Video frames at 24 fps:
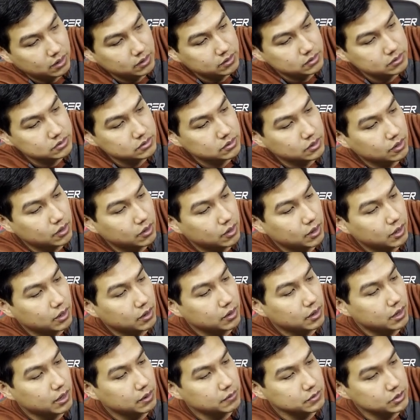so
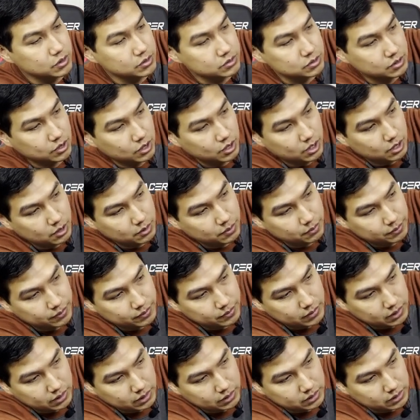I've just come
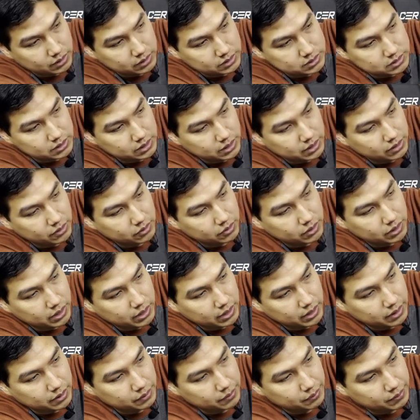and I say
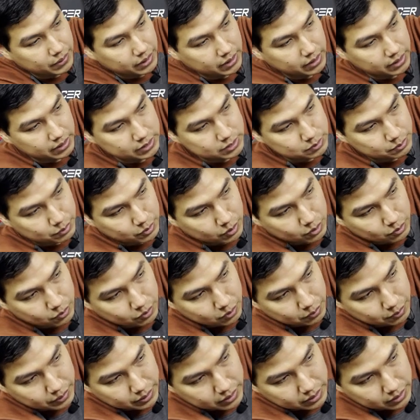okay my next port will
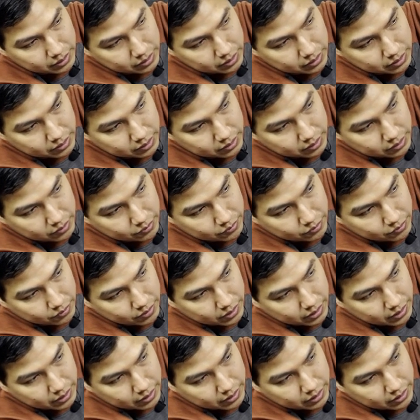be
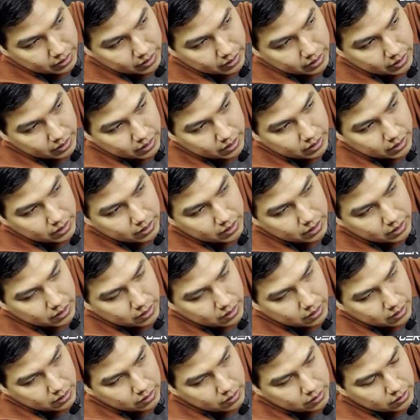right here
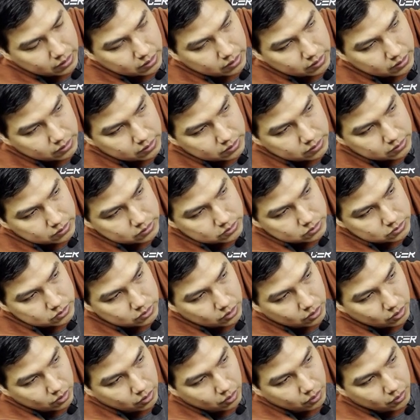
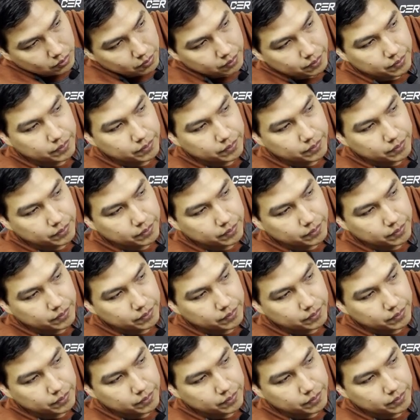so